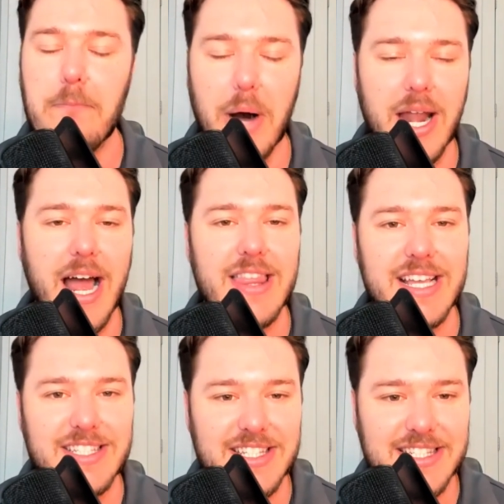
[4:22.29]
But I
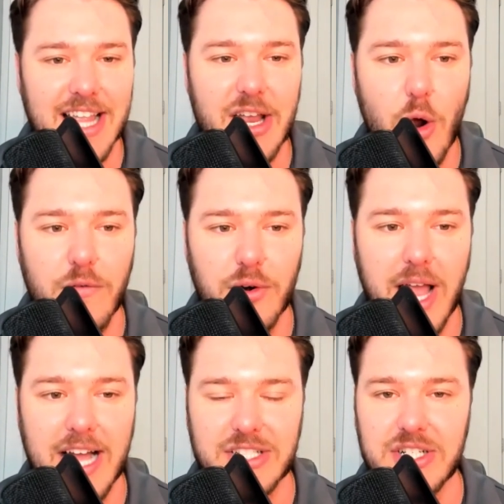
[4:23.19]
think it's a slight
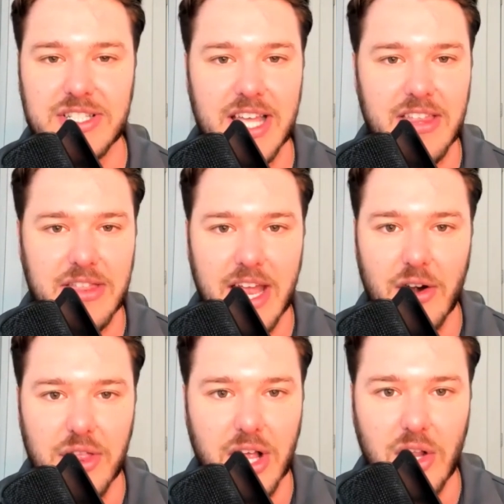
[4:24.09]
overreaction to say that they
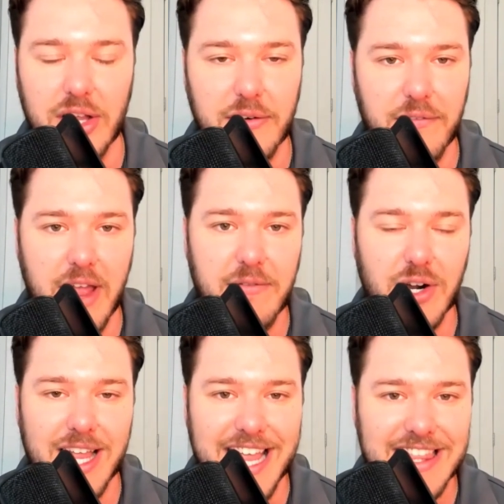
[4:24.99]
are the clear
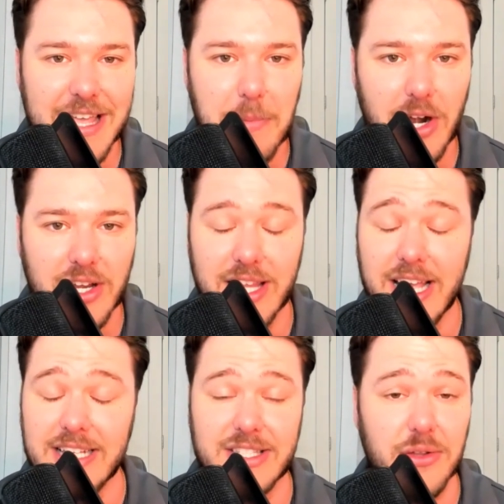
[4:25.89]
favorite in the American
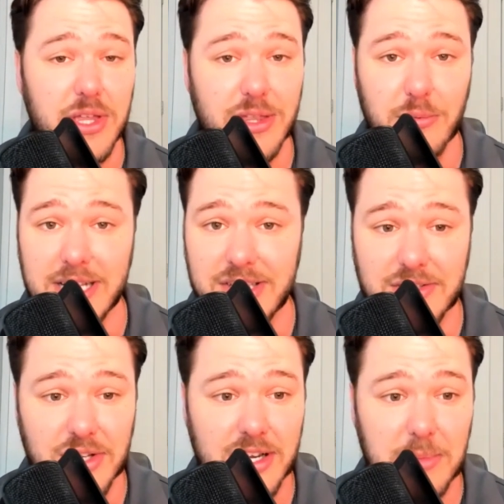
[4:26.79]
League. I still think the Red
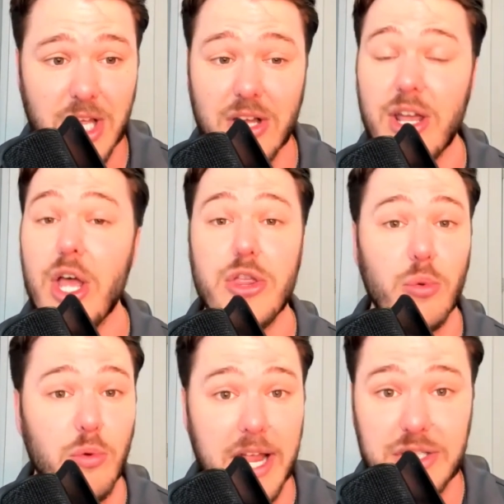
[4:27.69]
Sox are going to be good.
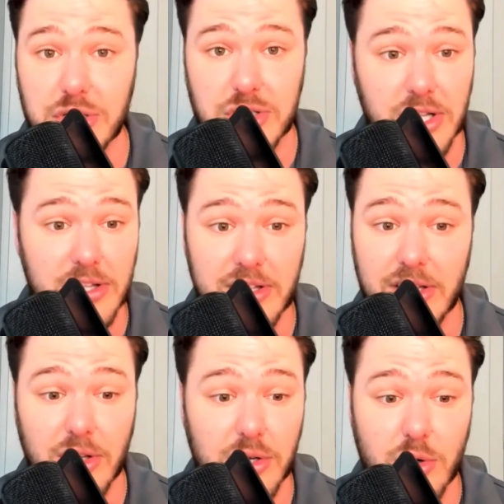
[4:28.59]
The Rangers
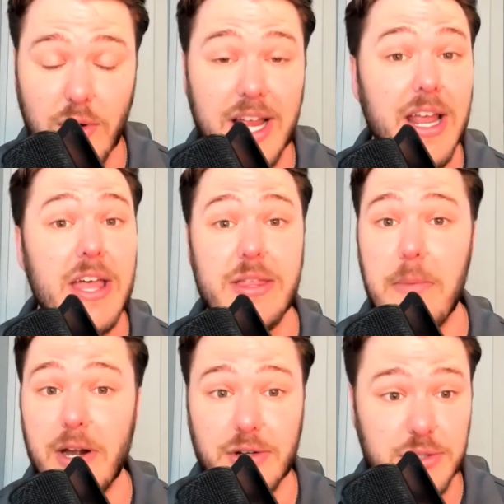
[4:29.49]
clearly look great. The
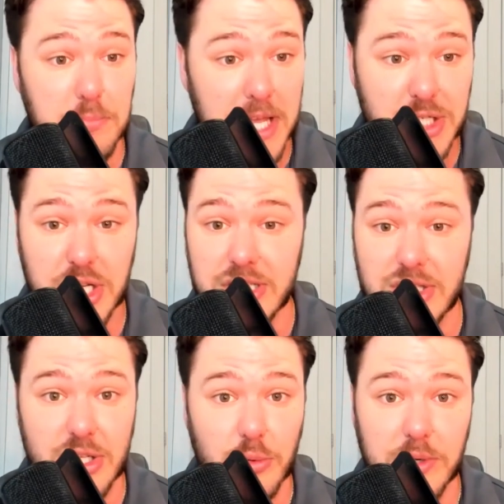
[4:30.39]
Mariners pitching
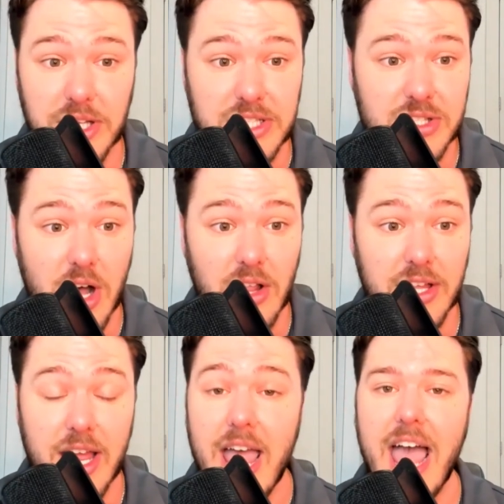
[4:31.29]
is still really
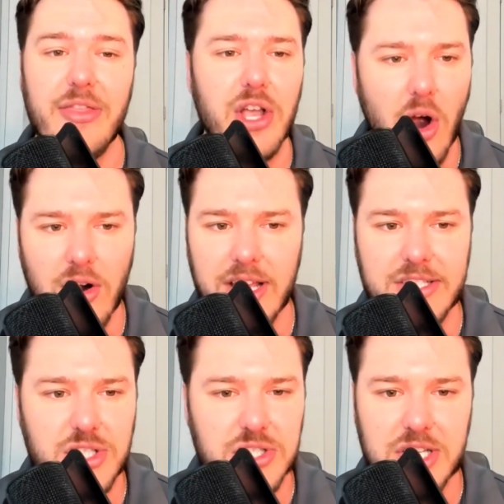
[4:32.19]
solid. And the
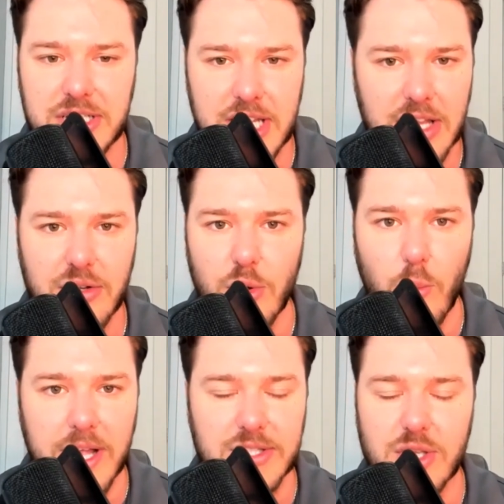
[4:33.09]
Guardians just continue
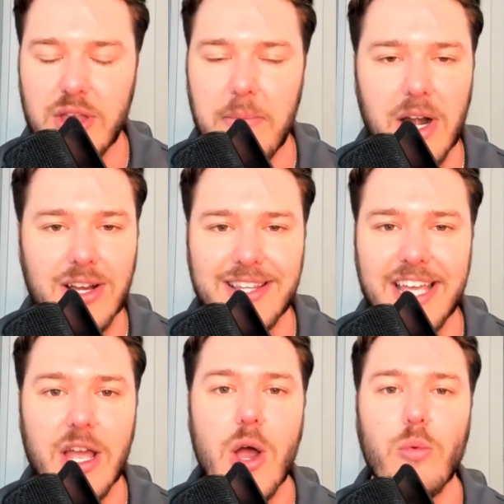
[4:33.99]
to win. So the American
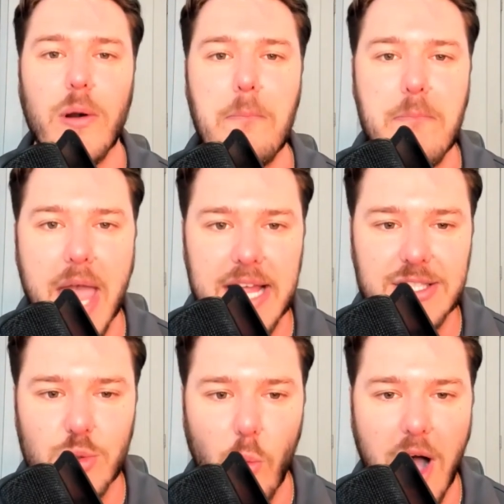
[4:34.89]
League
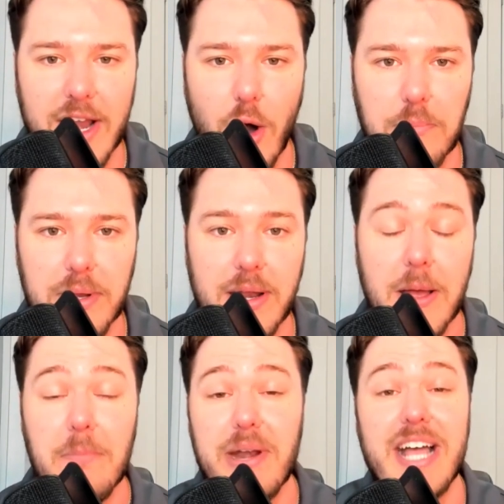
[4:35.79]
remains wide open.
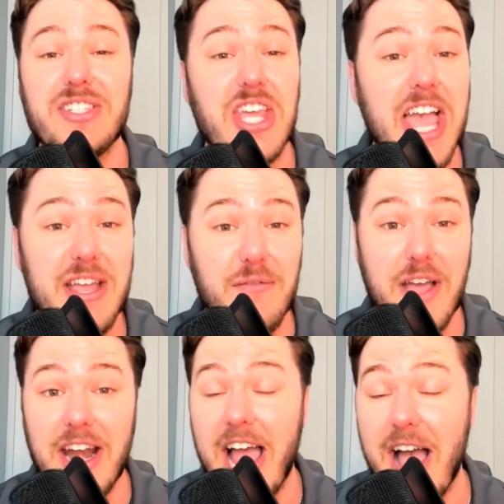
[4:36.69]
But as a Yankee
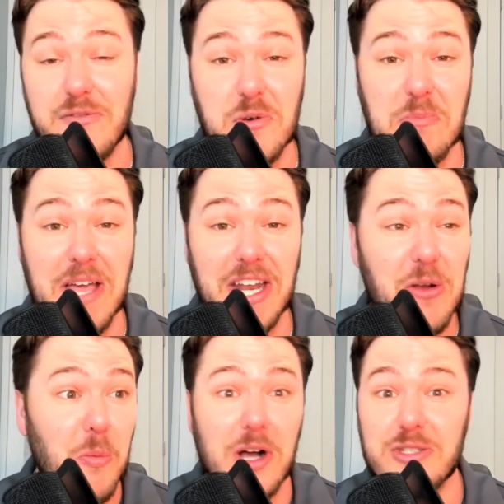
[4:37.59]
fan, I have to admit,
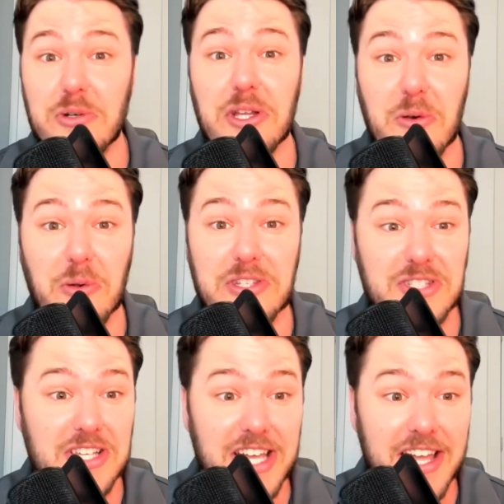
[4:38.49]
it was really cool
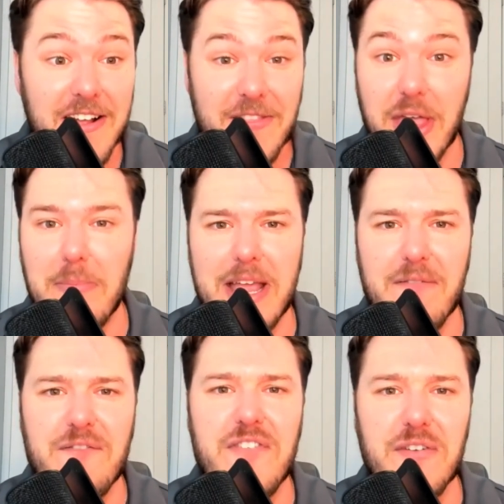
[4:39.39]
to see them
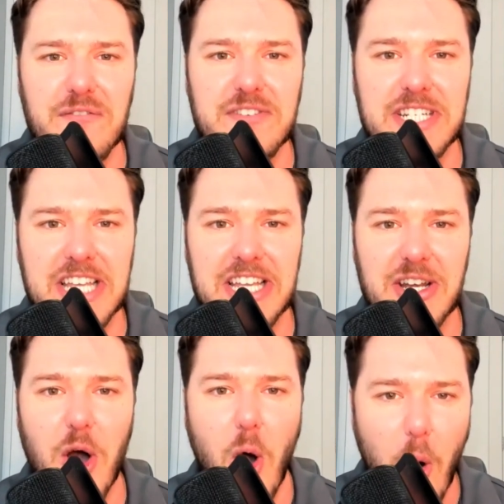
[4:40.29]
hit
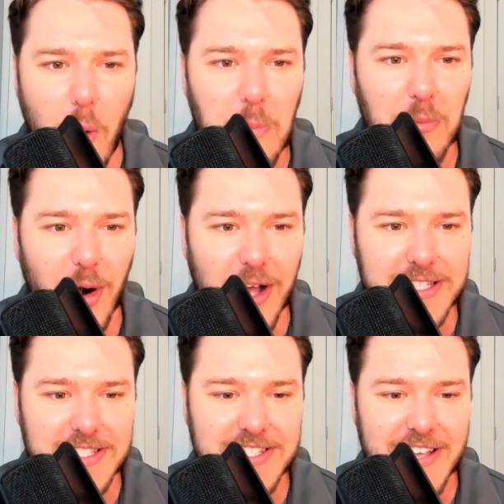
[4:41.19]
15 home
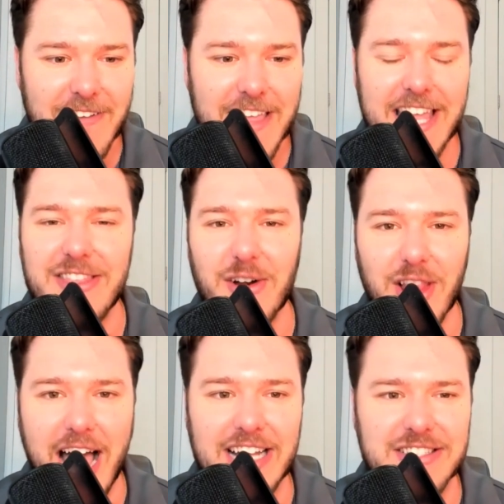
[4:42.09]
runs in their
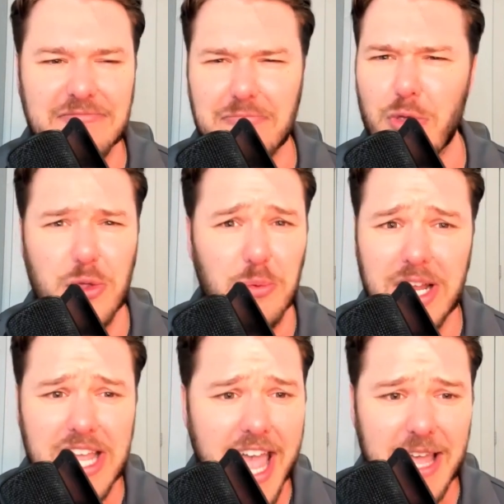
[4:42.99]
last
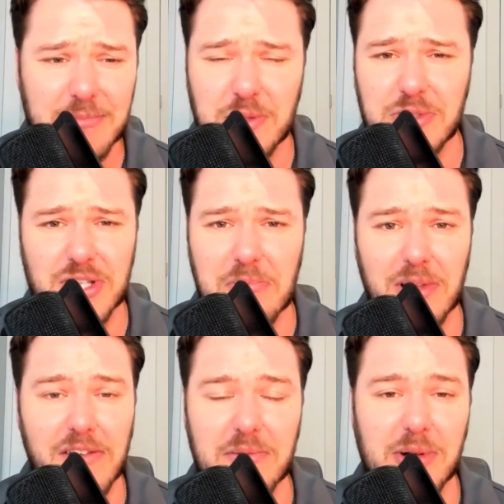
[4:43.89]
3 games. It was
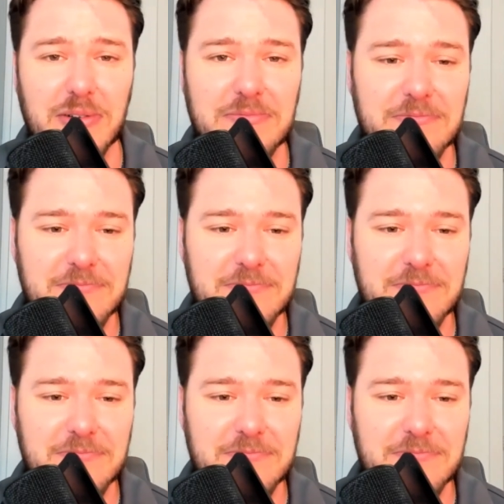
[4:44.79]
unbelievable.